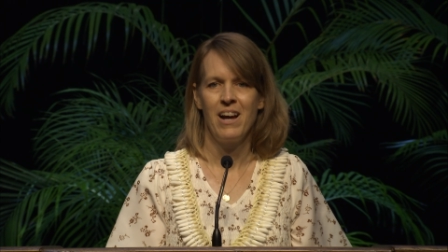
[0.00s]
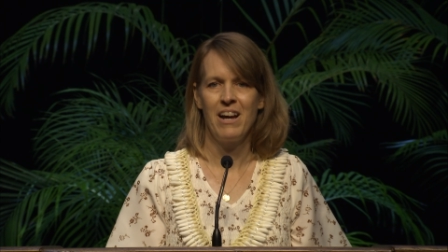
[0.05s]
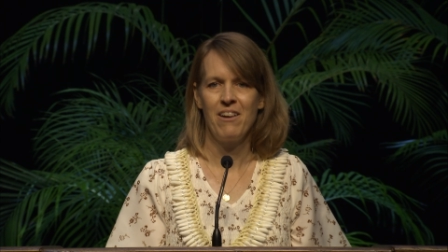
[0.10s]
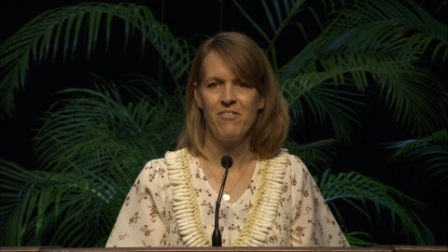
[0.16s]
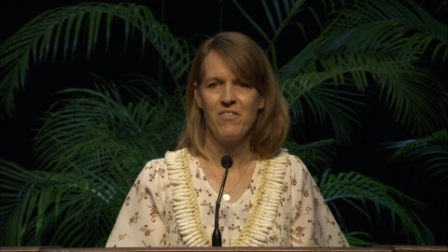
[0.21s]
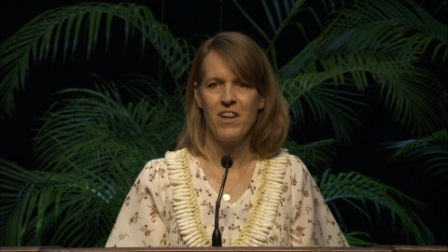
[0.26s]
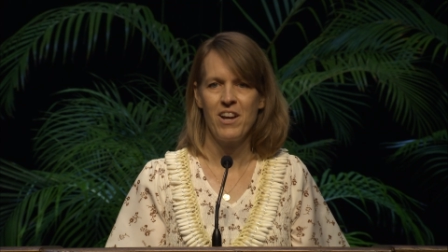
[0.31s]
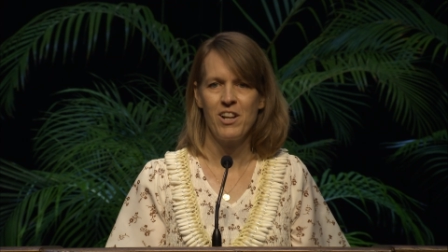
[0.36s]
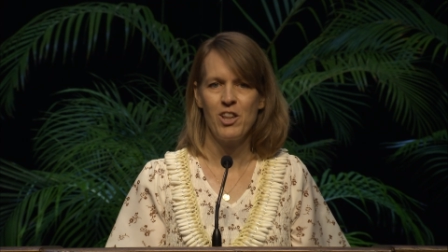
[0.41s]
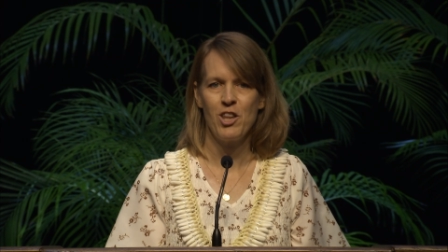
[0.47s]
I
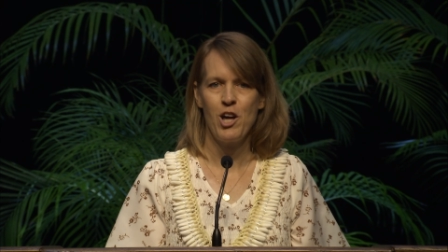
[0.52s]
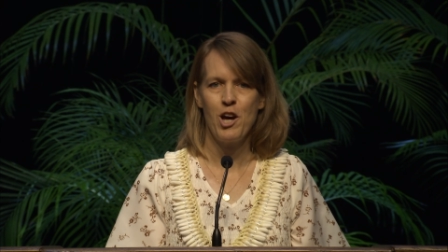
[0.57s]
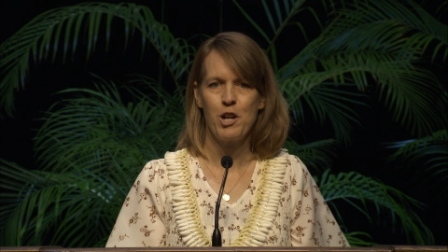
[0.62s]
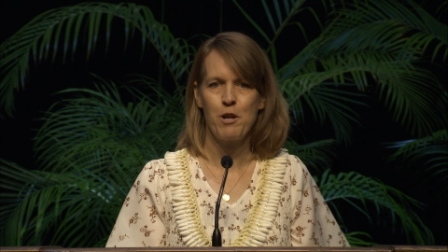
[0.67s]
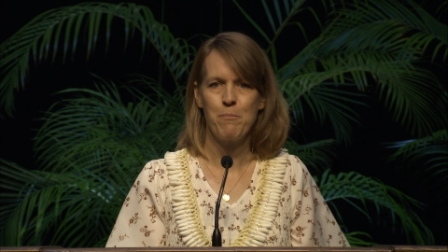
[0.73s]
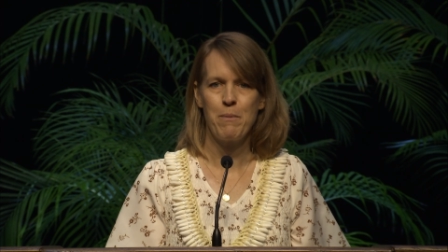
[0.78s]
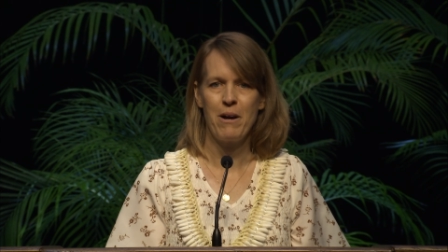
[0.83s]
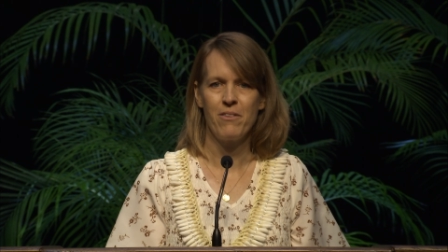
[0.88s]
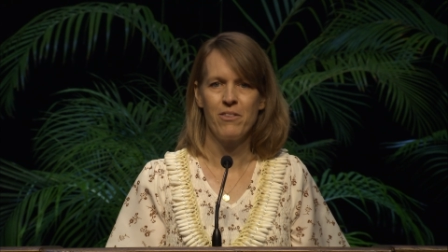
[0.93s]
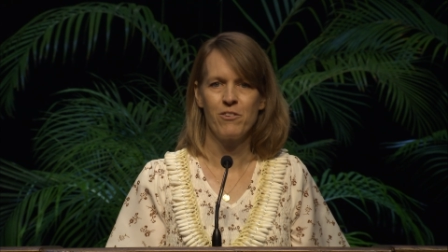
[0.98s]
have thought a
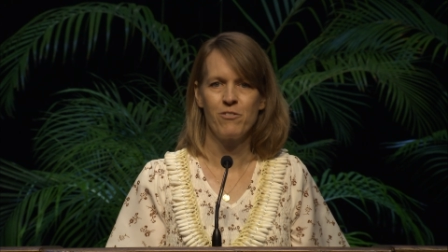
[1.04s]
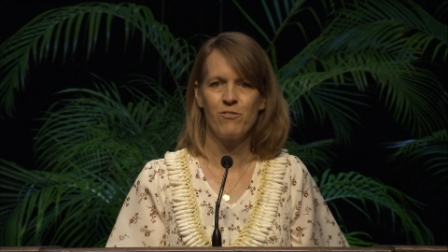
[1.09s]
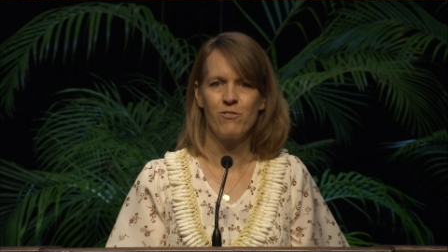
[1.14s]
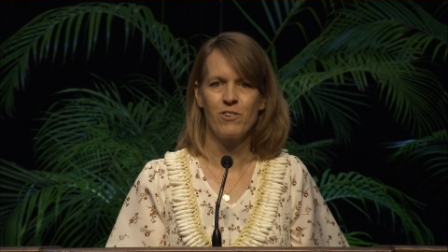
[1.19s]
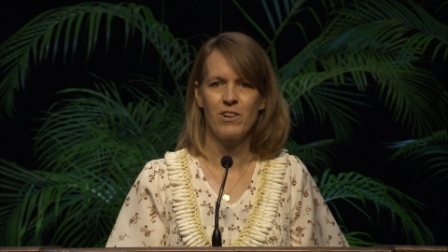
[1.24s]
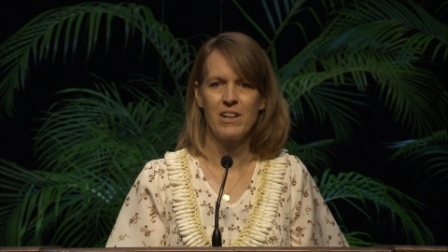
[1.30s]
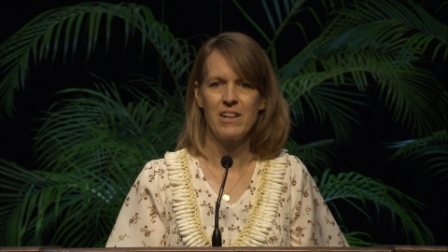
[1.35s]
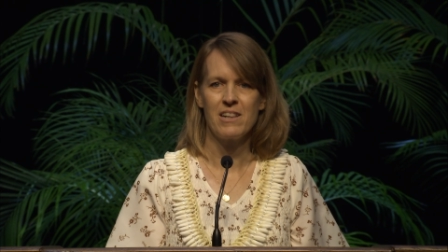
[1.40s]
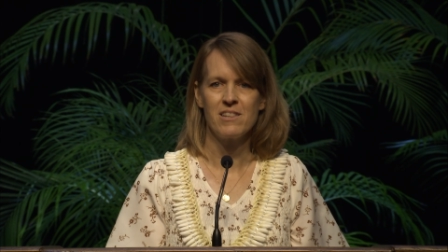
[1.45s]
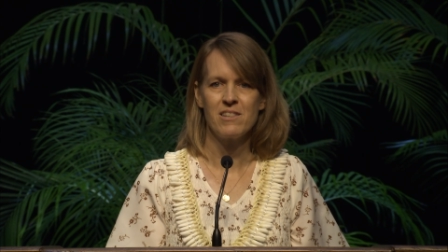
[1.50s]
lot about the
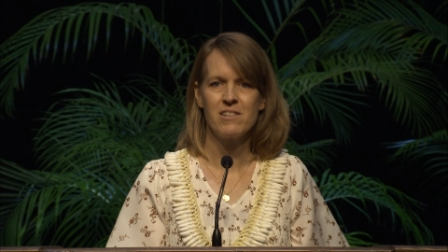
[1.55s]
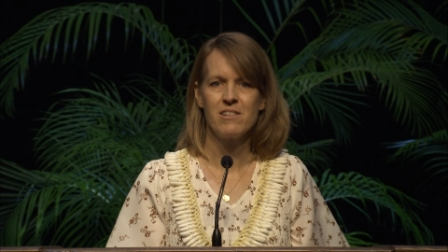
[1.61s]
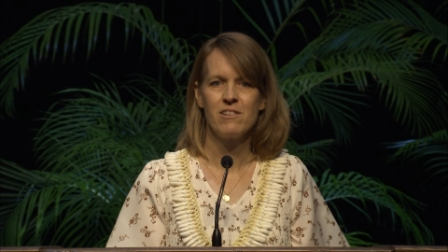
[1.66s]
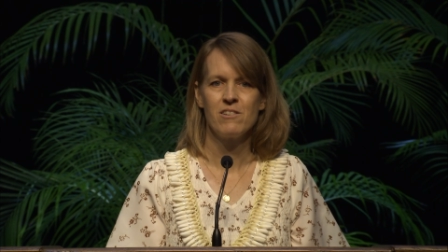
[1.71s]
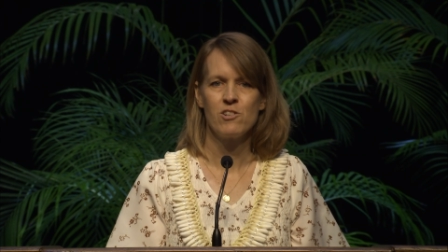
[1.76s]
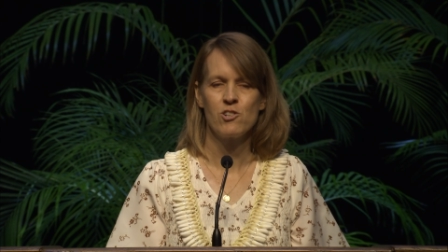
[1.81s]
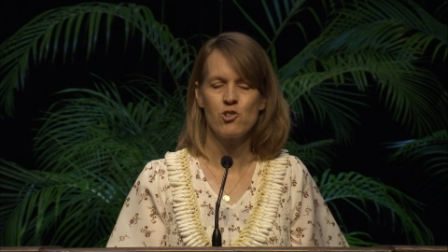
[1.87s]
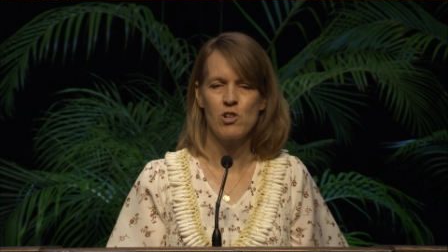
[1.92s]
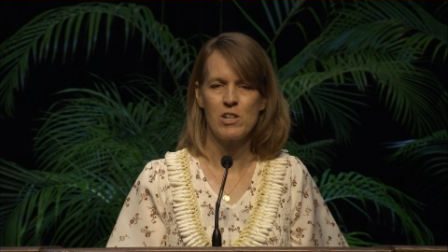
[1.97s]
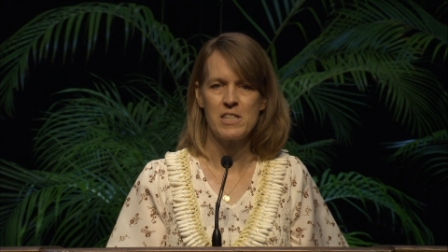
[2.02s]
phrase
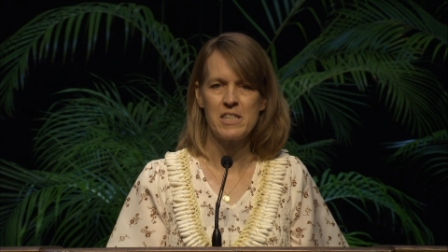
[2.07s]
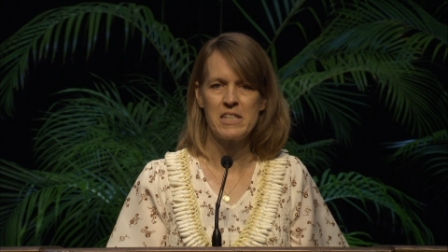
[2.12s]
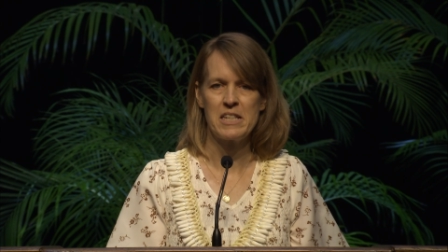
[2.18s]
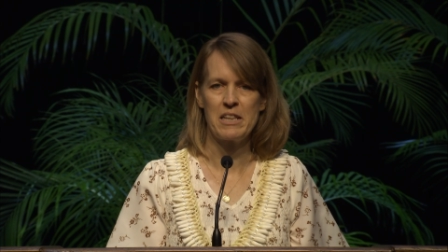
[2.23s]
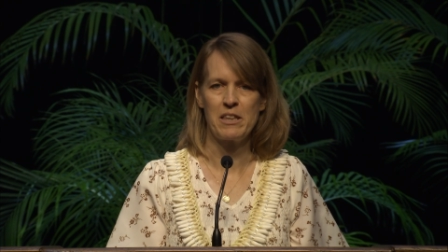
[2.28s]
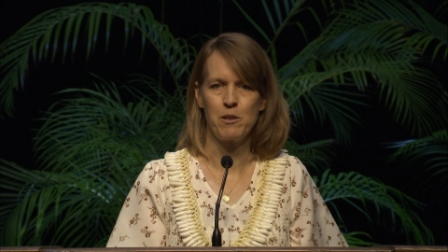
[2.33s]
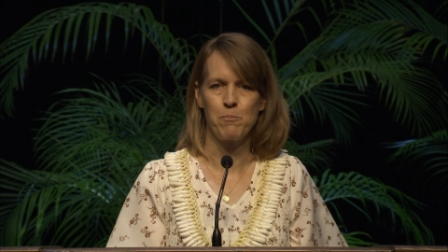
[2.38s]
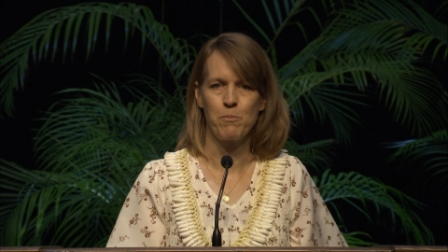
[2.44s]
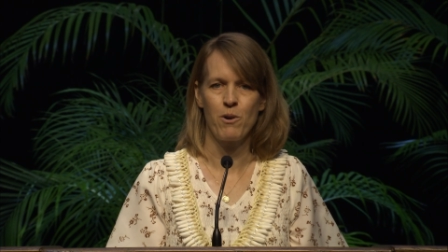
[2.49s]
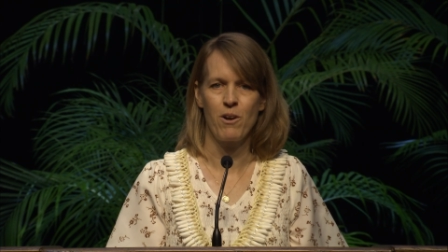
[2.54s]

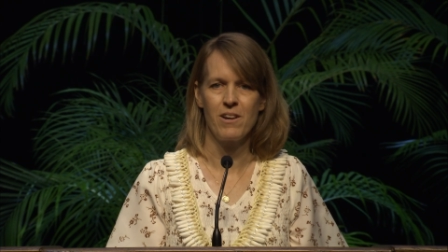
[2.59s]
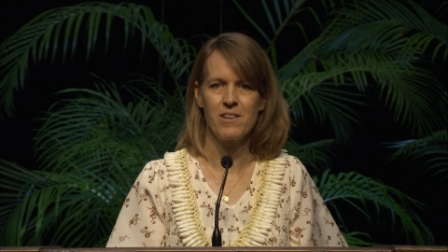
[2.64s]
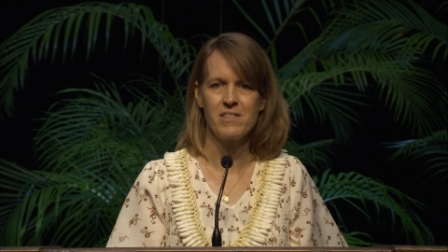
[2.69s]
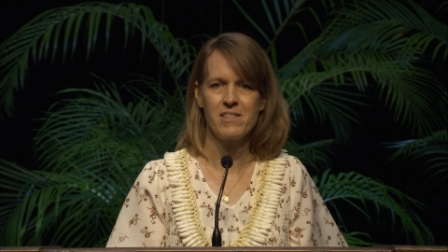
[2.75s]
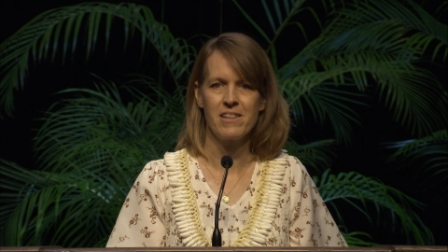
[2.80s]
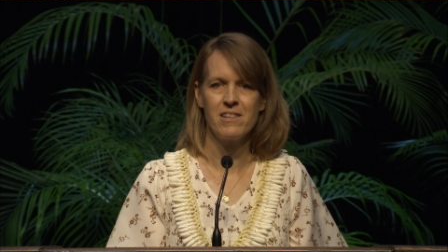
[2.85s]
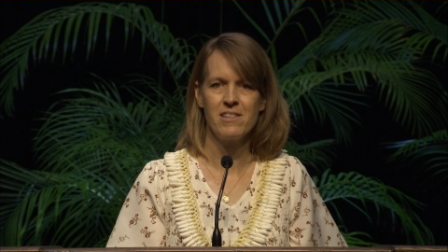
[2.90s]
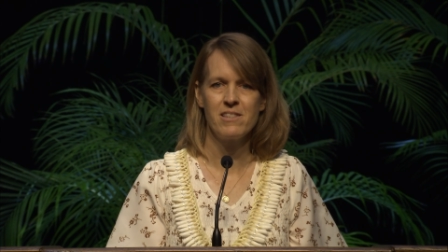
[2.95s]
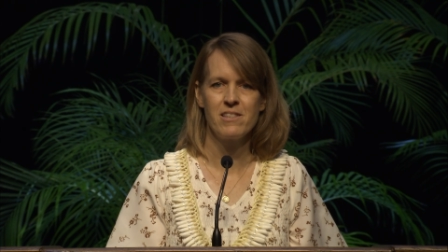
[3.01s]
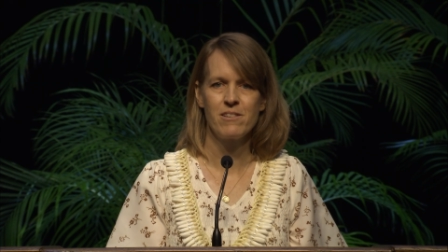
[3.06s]
trusting the
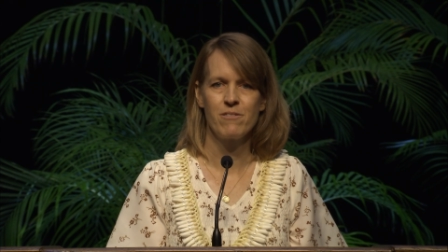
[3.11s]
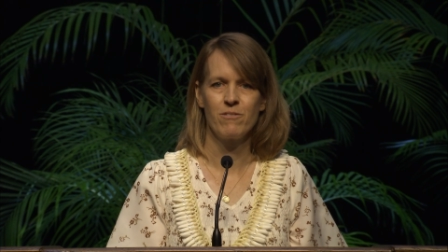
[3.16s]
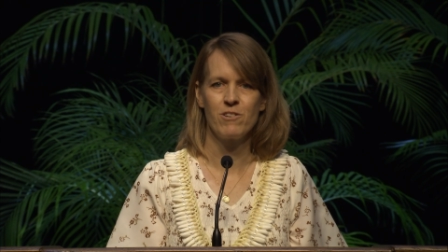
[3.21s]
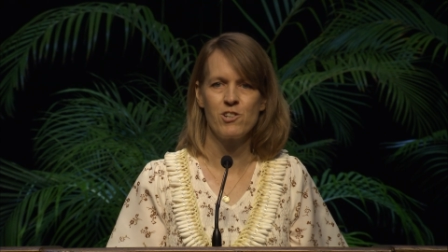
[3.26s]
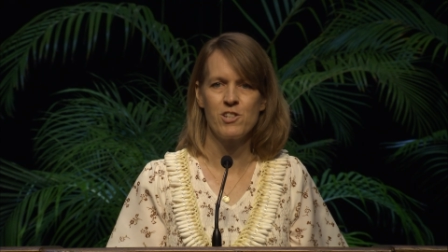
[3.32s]
process,